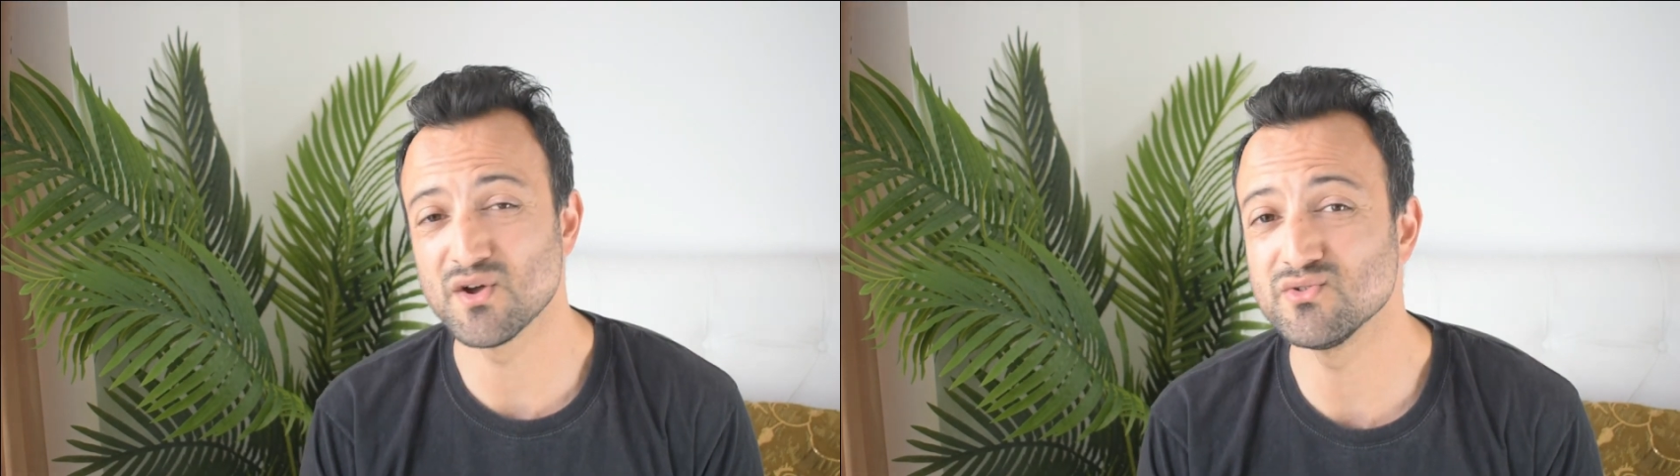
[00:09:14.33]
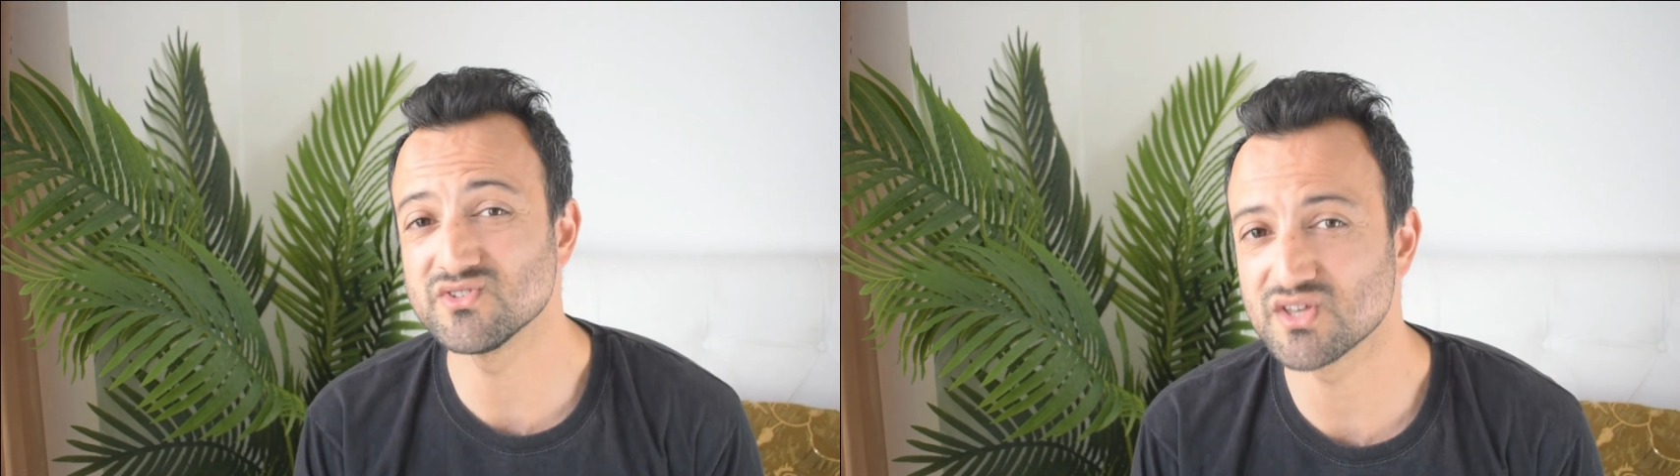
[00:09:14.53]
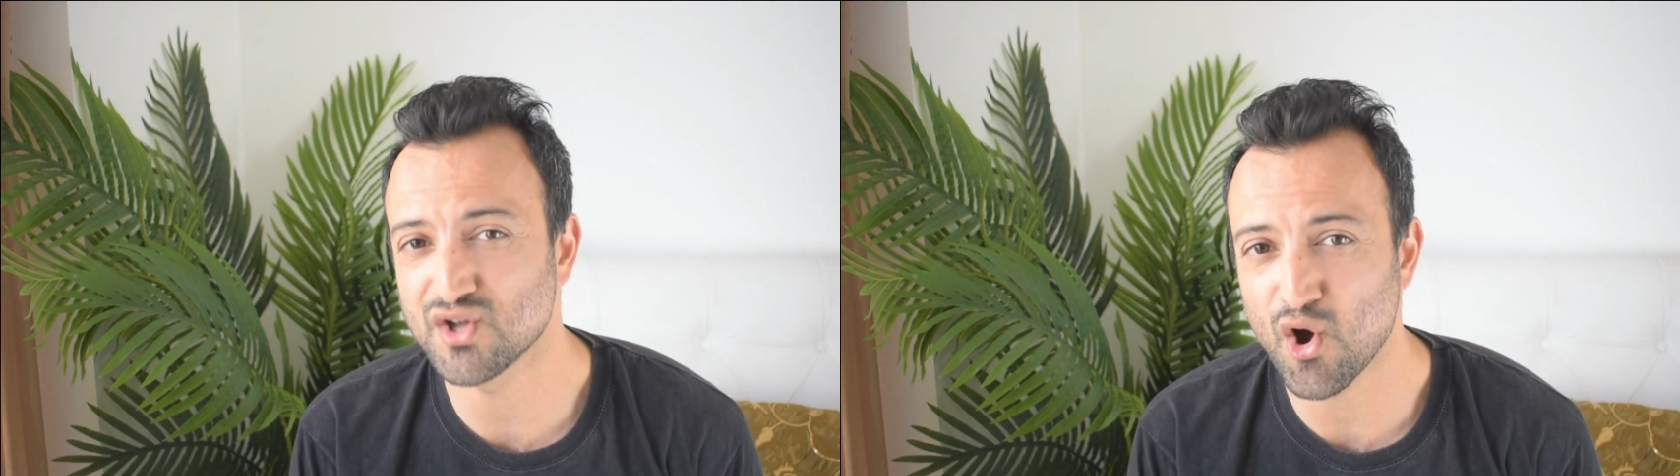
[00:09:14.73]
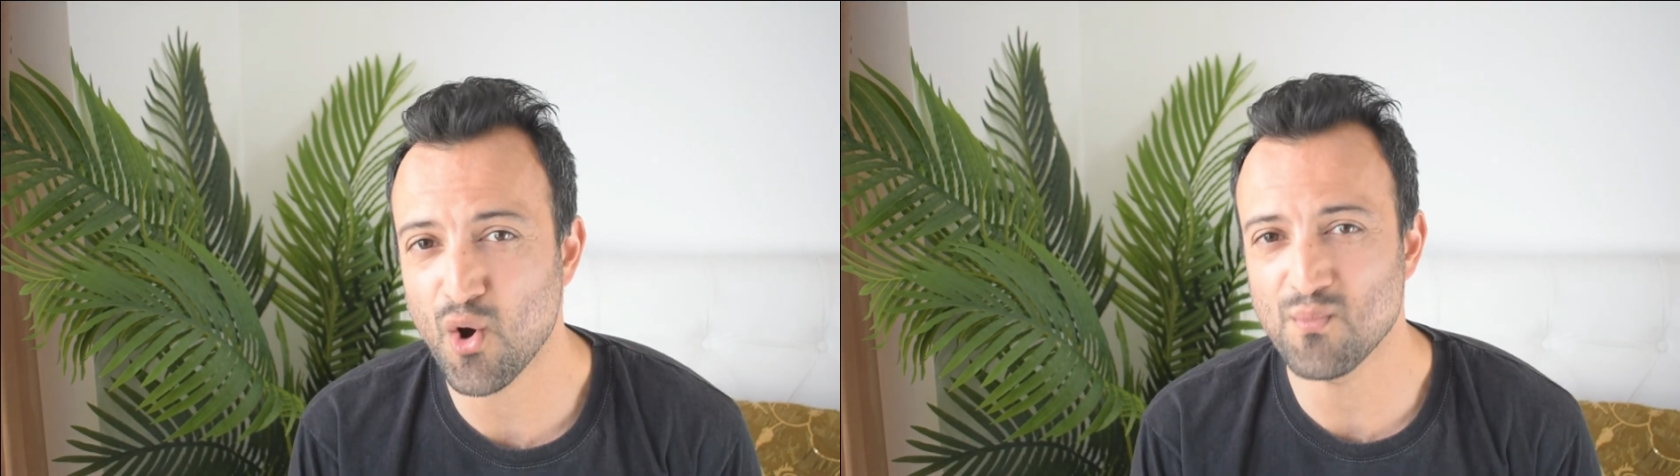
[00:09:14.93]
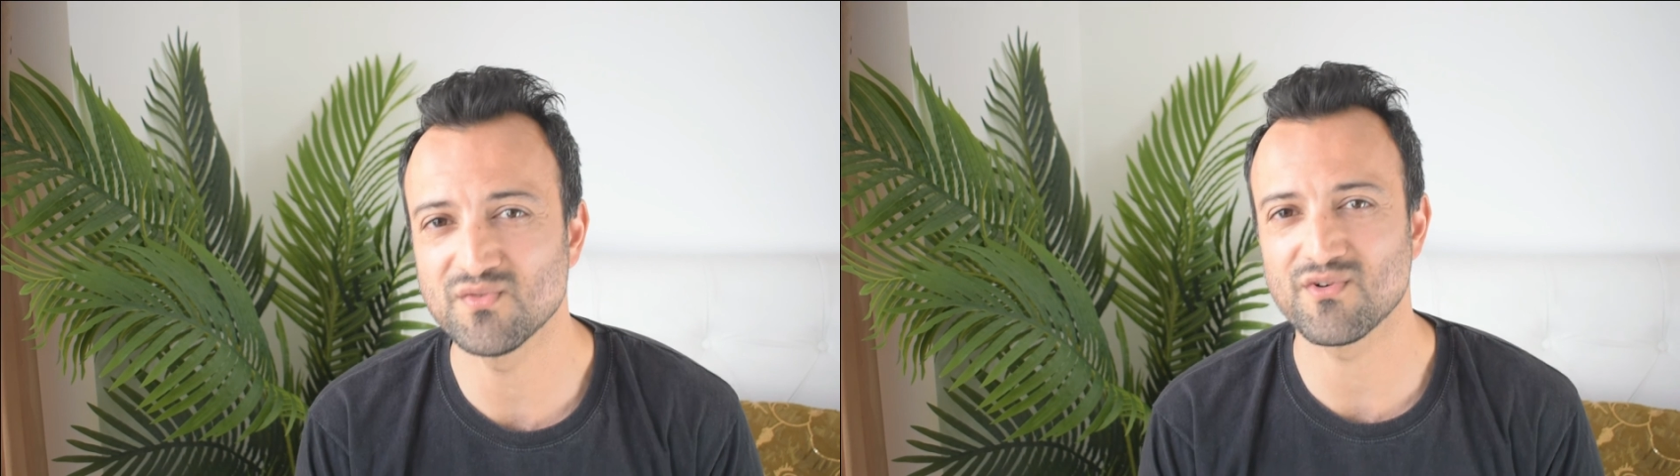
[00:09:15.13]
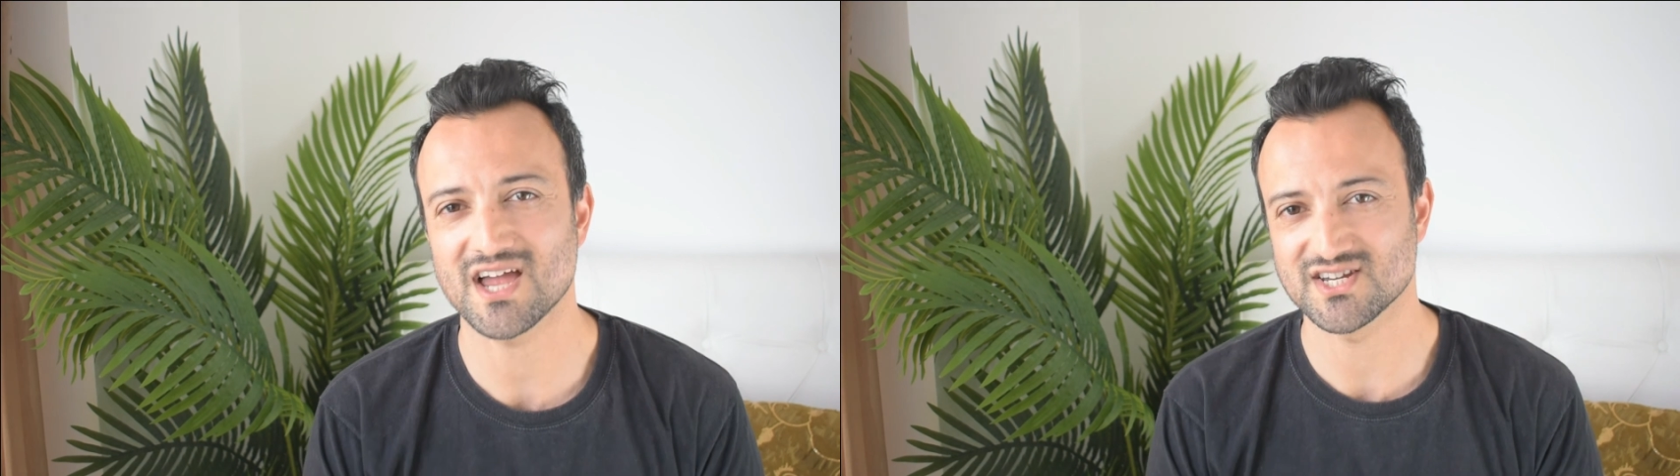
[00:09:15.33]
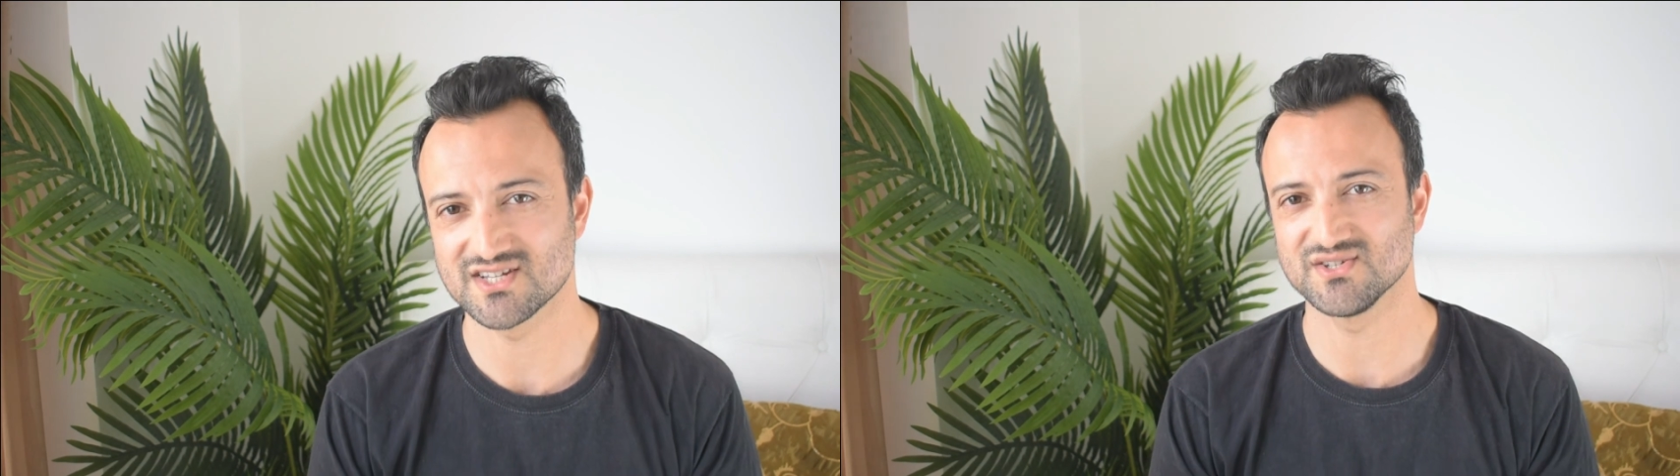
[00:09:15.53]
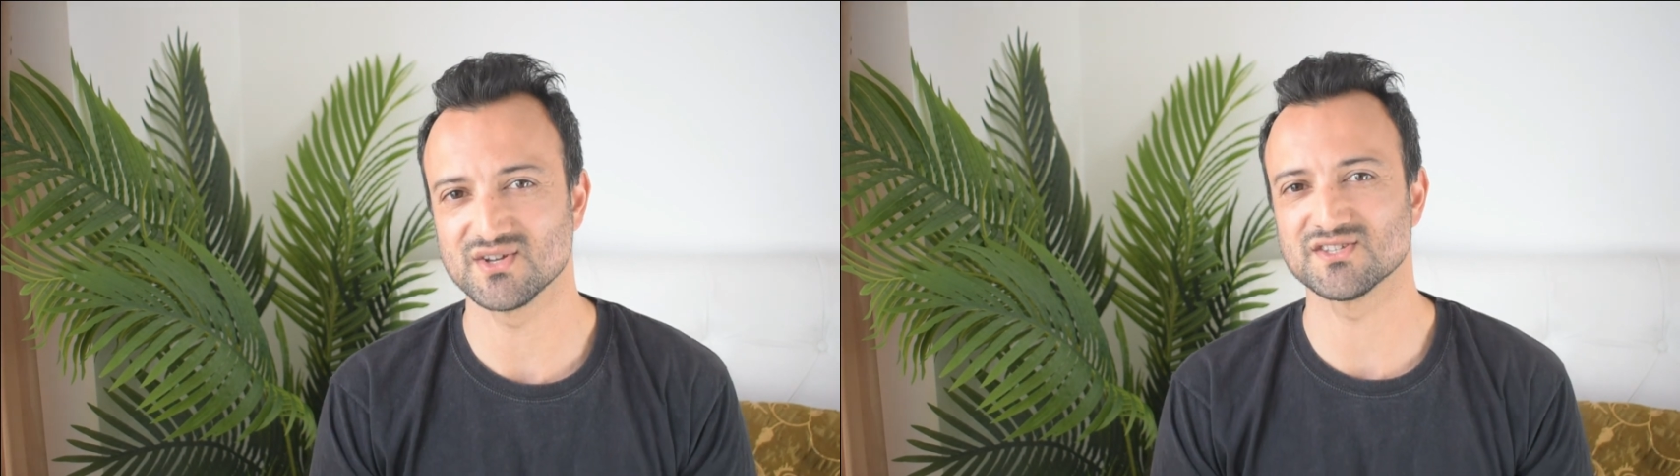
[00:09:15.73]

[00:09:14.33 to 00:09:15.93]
Those are the common rashes you